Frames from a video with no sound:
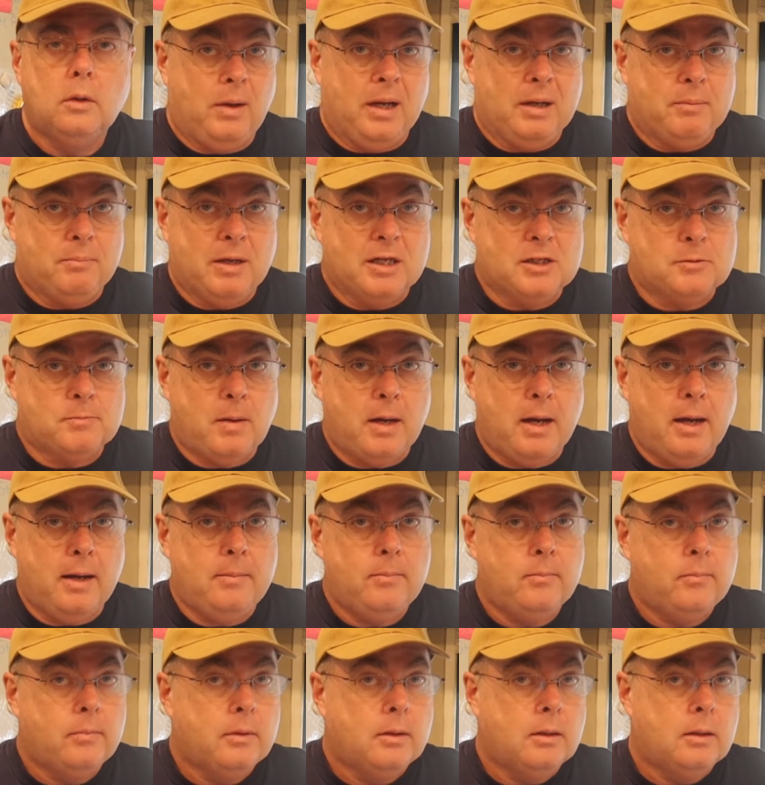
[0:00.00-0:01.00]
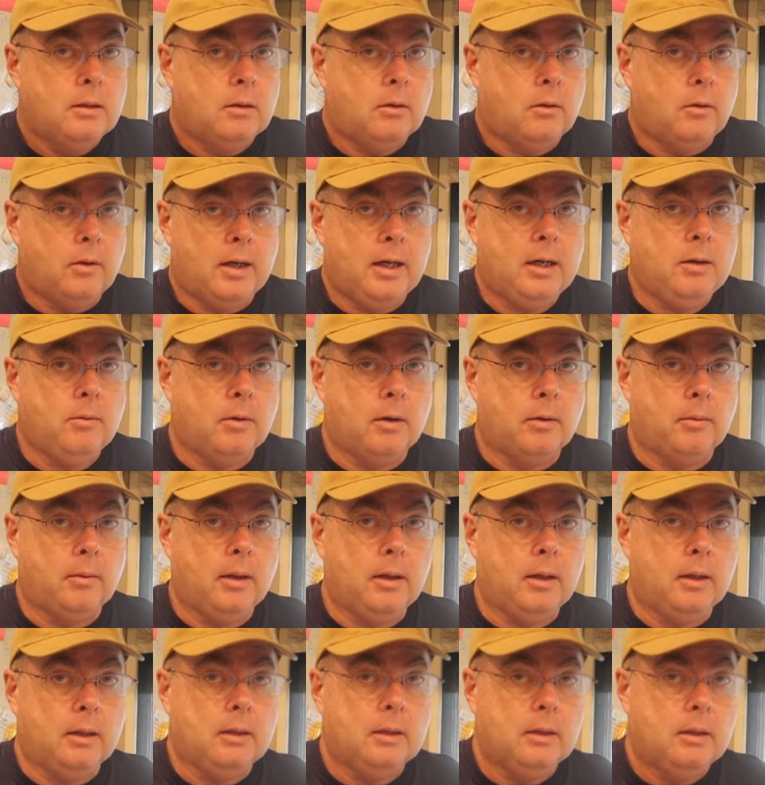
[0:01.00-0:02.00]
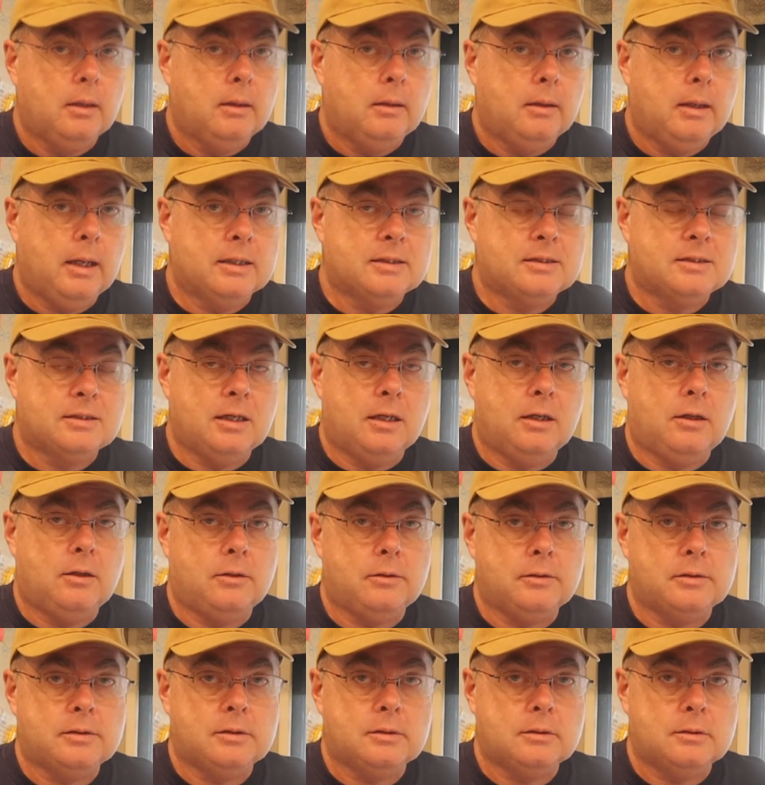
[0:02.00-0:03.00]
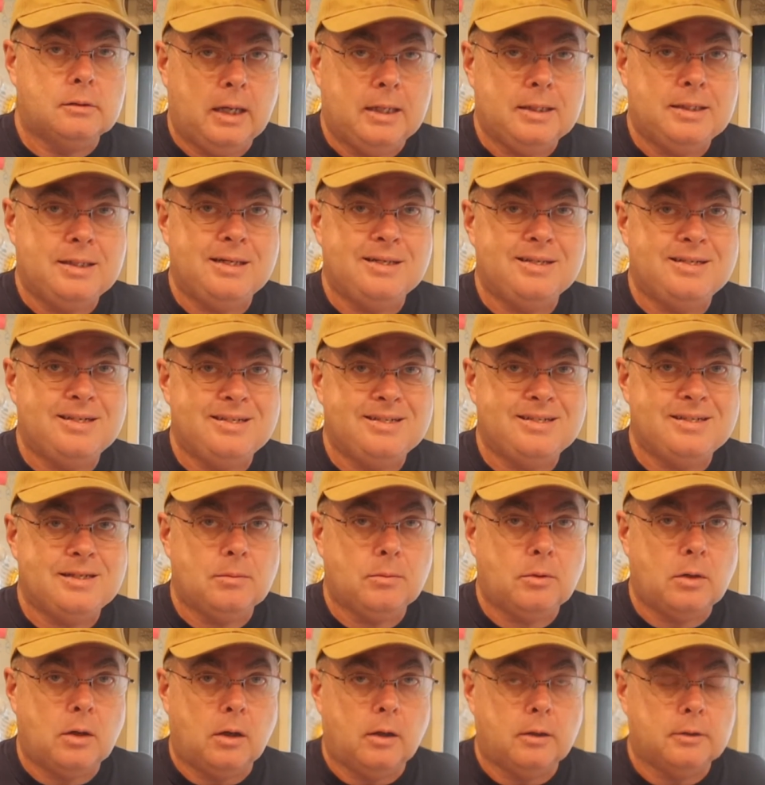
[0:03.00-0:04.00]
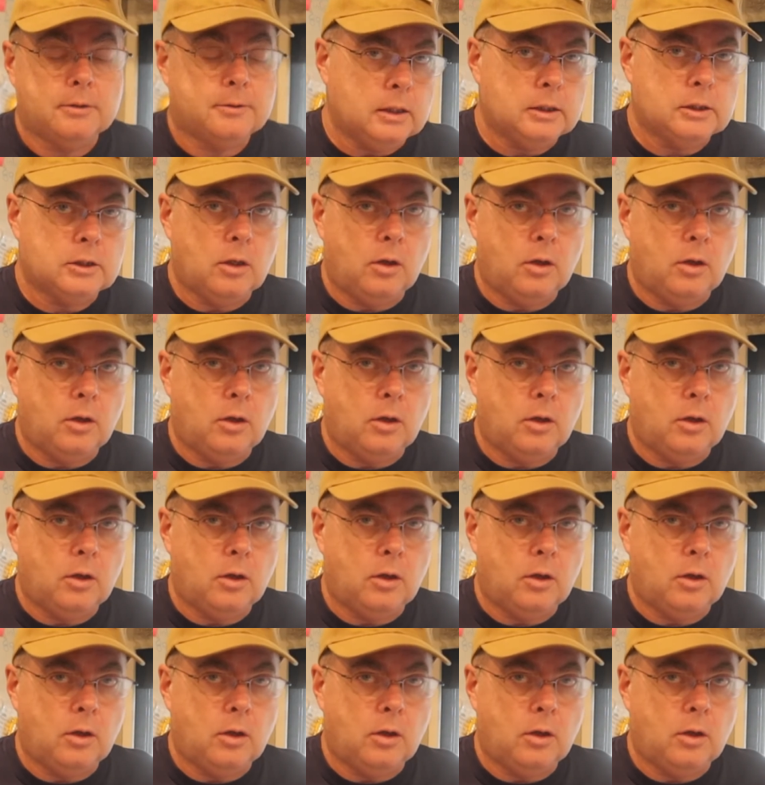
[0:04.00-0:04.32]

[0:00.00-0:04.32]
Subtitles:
like Best Buy or anywhere really that sells AT&T SIM card.